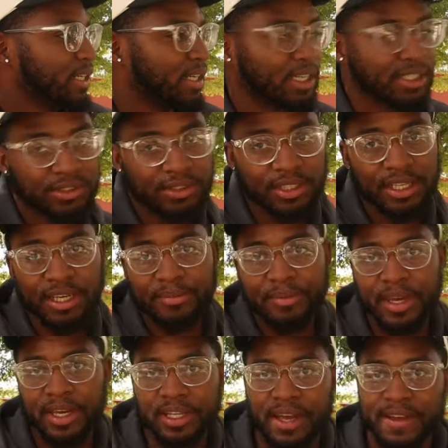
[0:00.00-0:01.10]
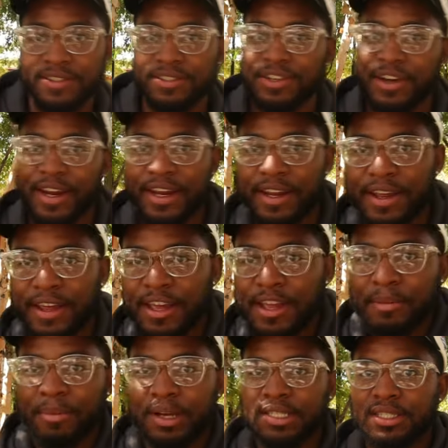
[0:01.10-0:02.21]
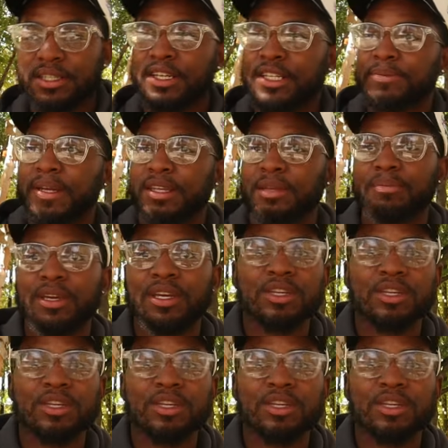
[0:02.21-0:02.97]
that's really it, man. Life's great. My son's about to